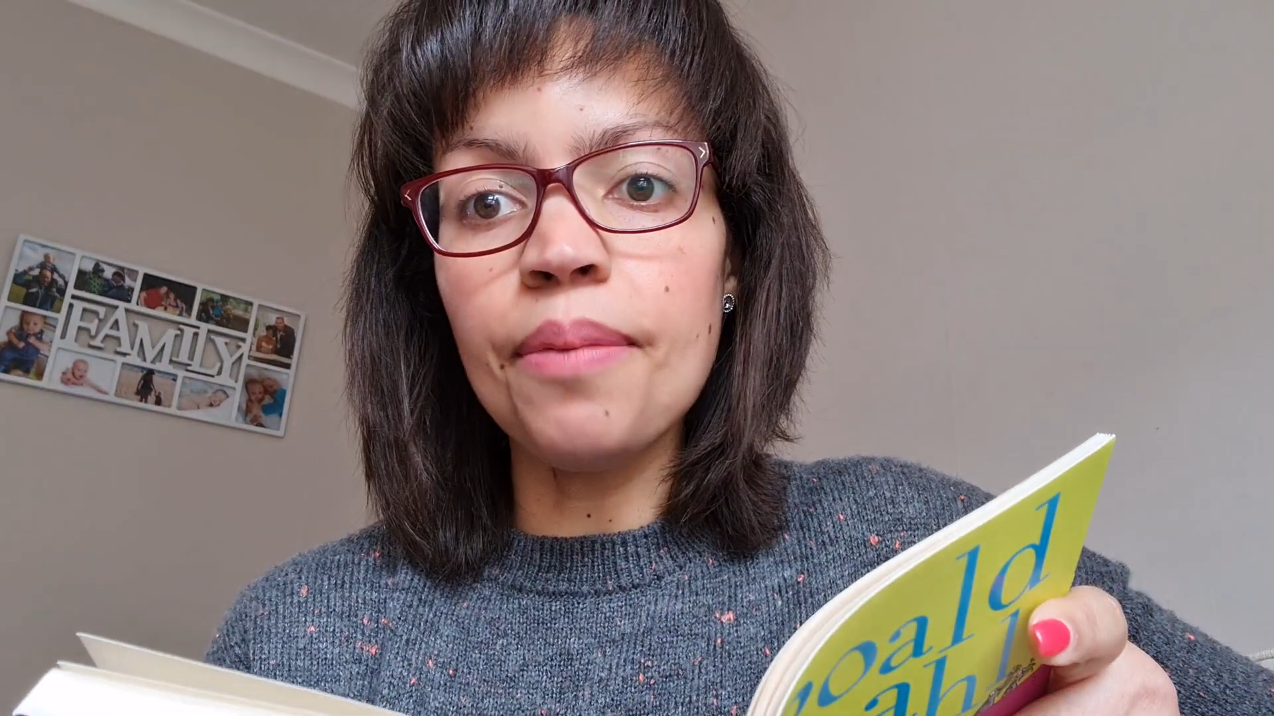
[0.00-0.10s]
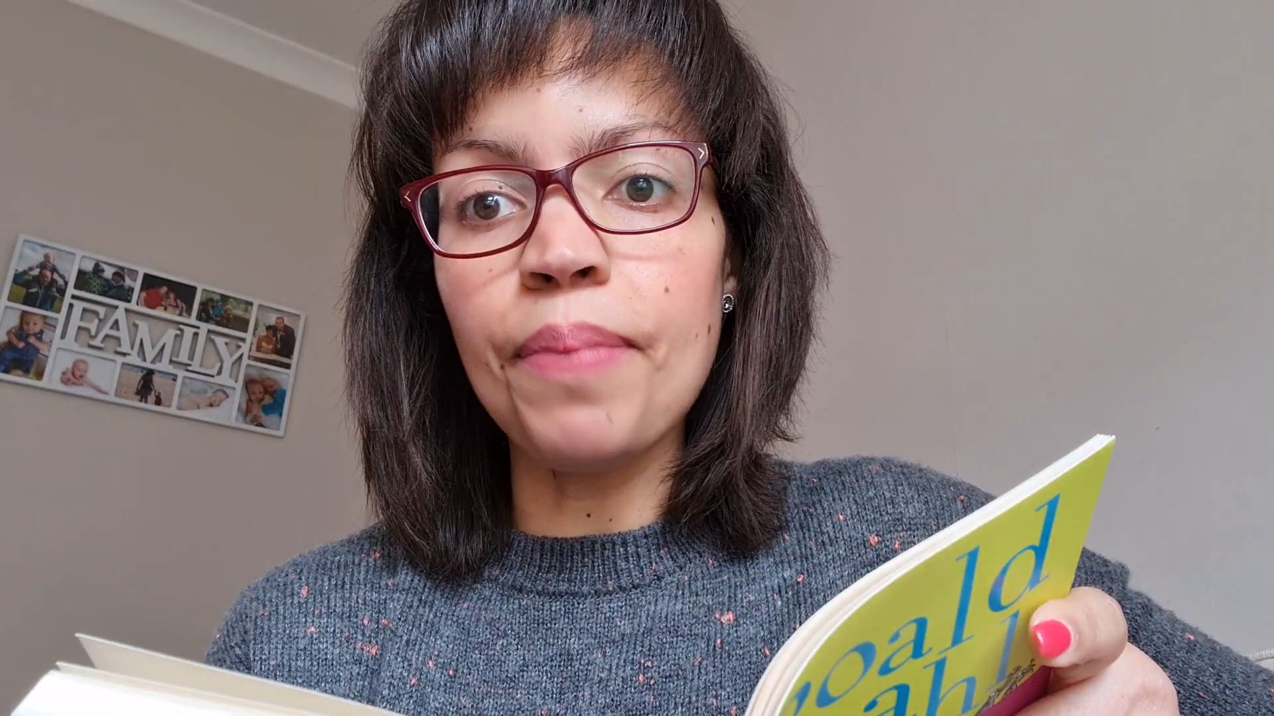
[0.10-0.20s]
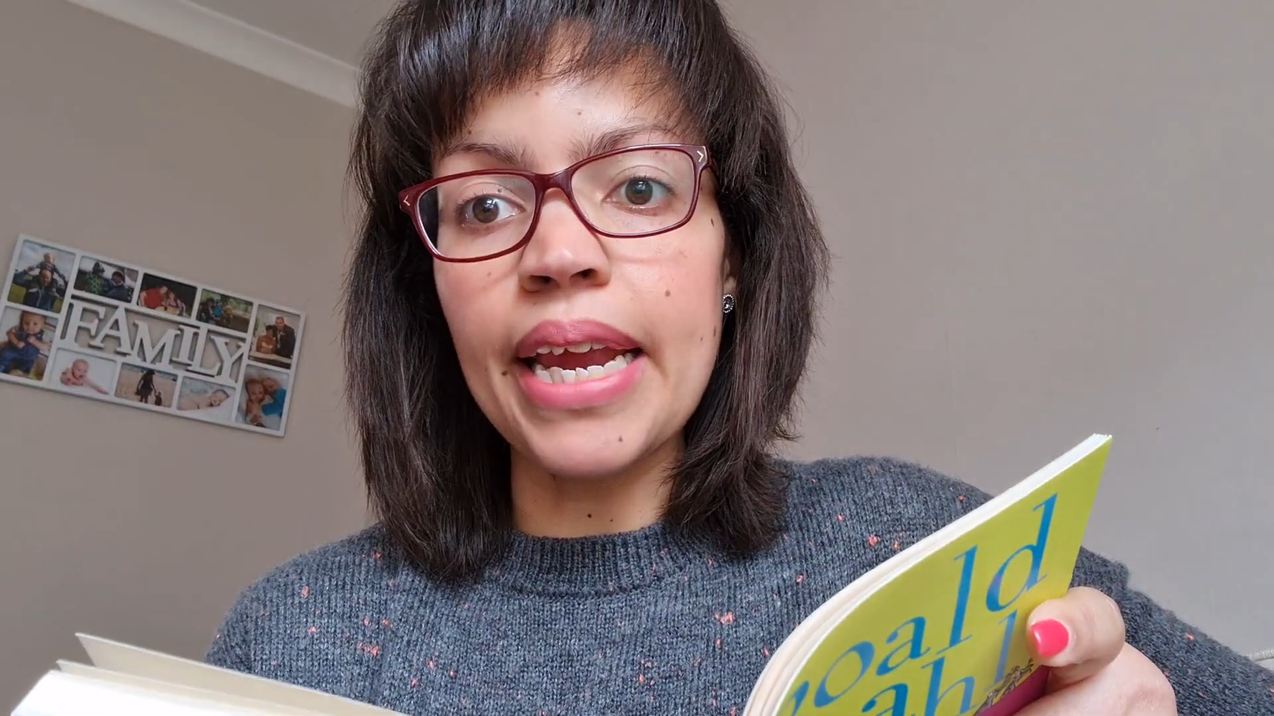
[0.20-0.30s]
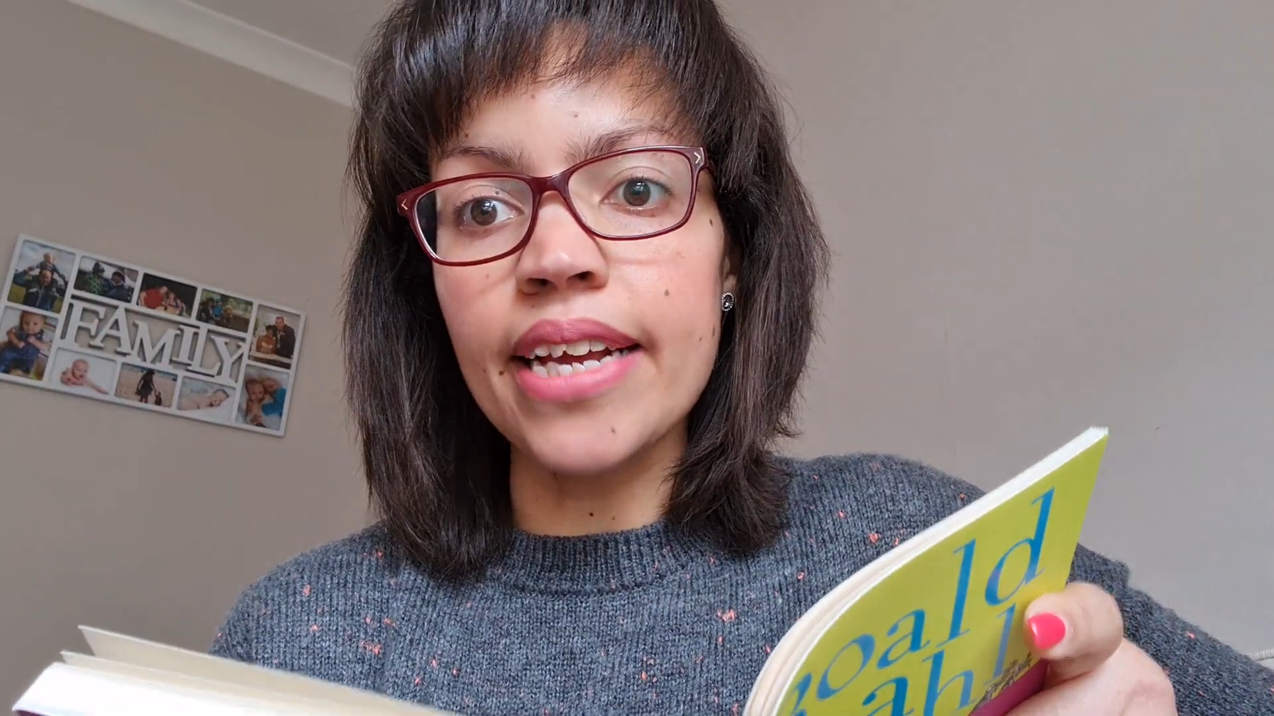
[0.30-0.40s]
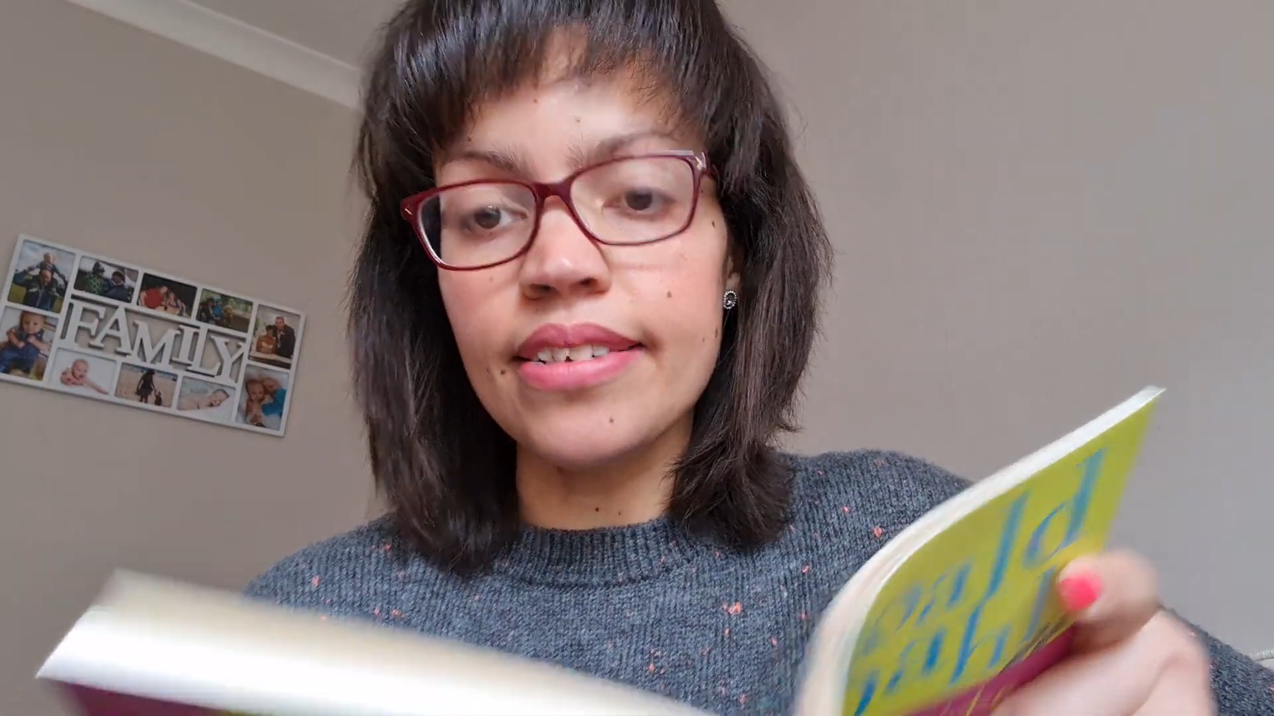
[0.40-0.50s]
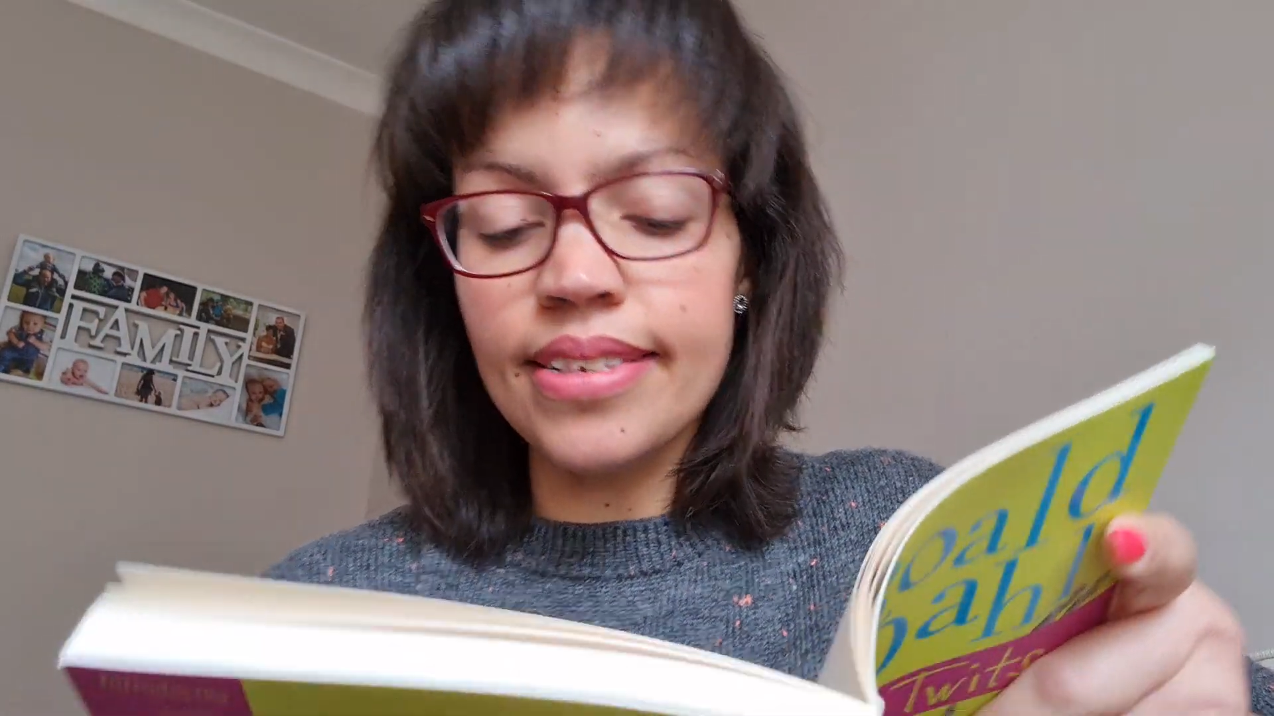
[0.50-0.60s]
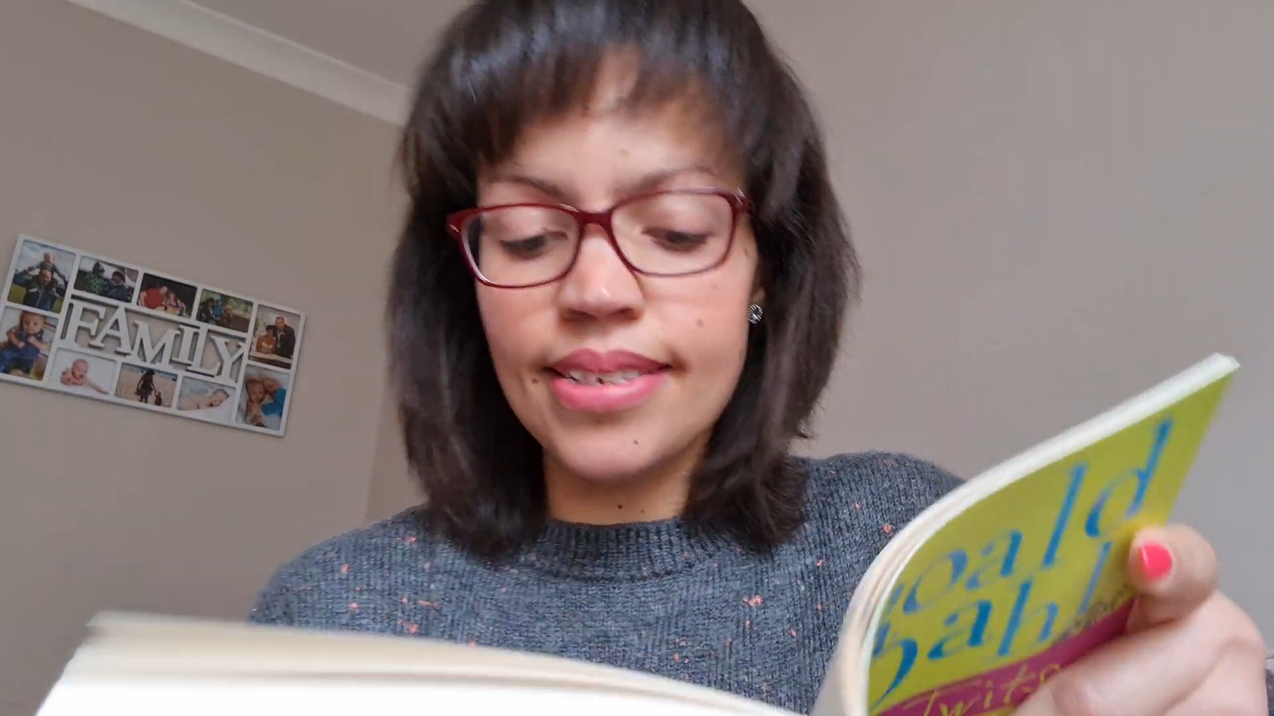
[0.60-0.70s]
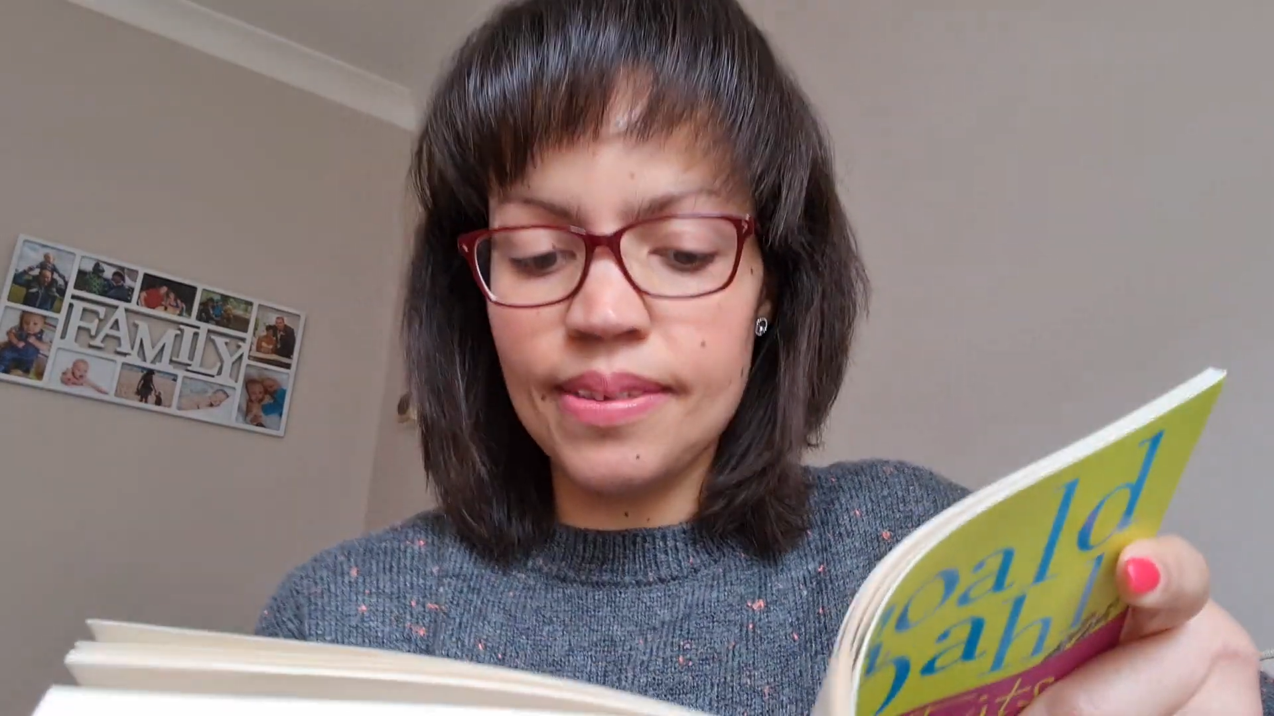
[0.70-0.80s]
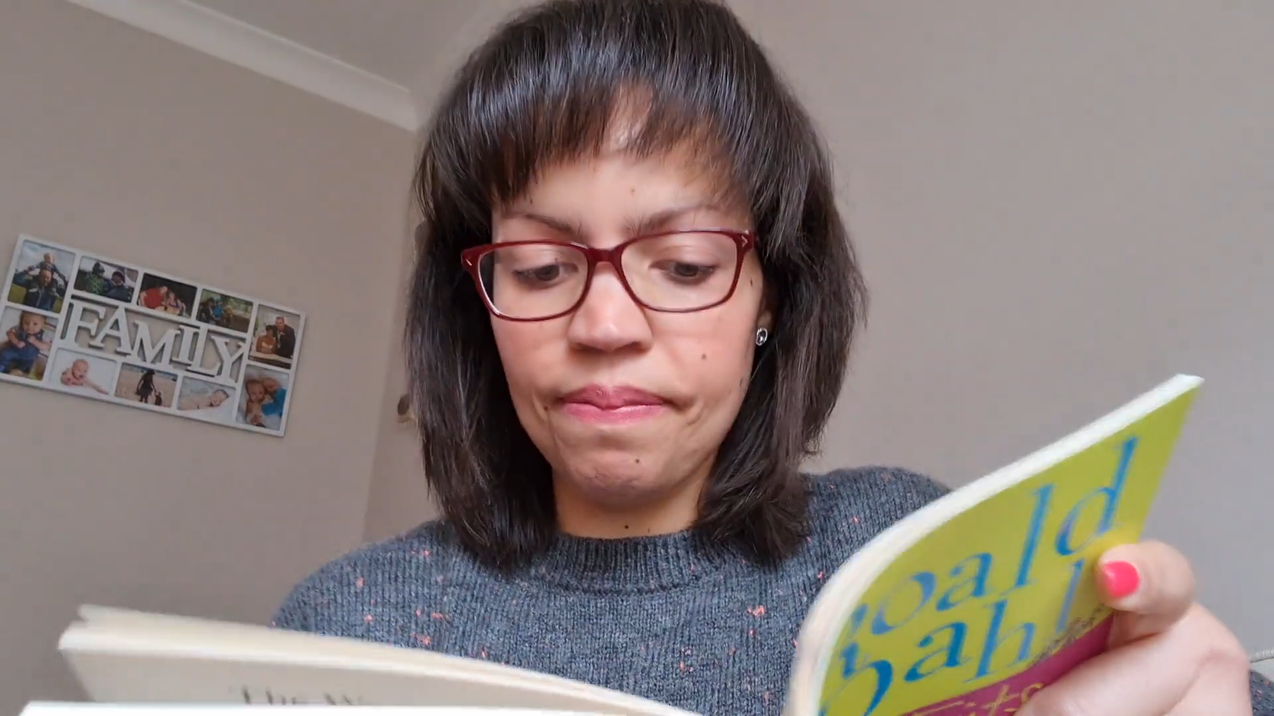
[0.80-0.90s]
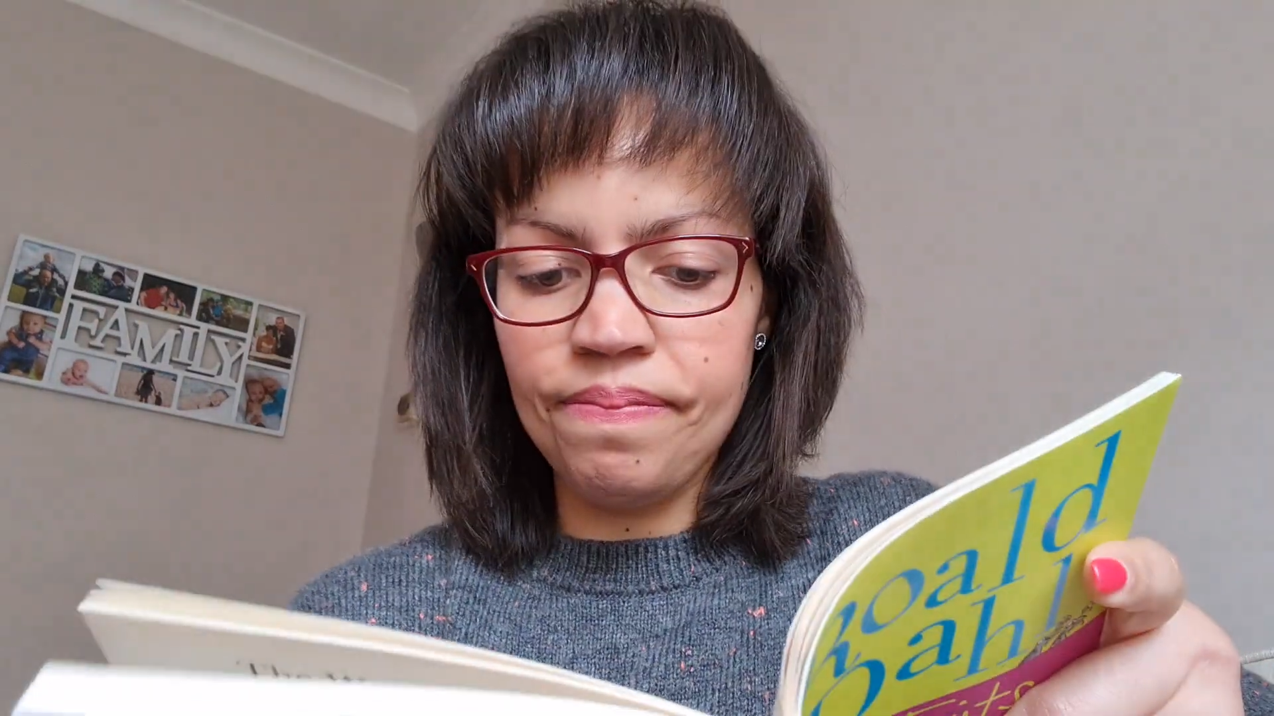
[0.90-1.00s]

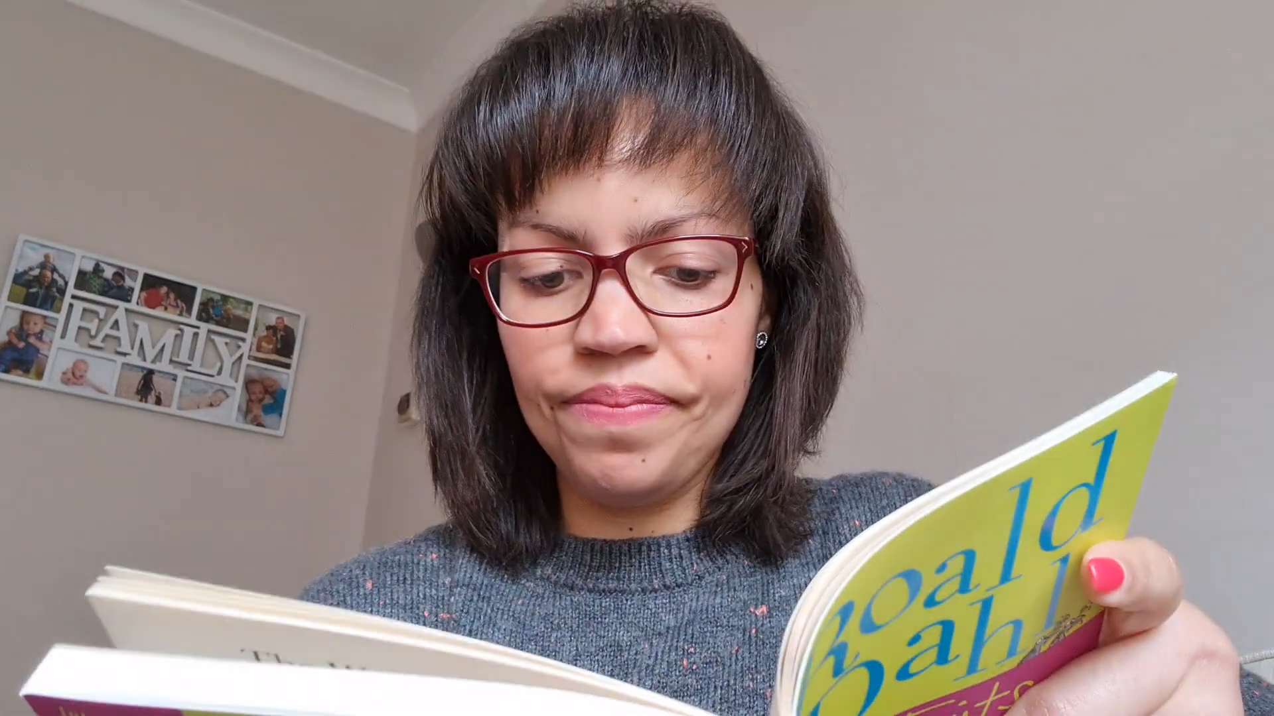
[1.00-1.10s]
beards.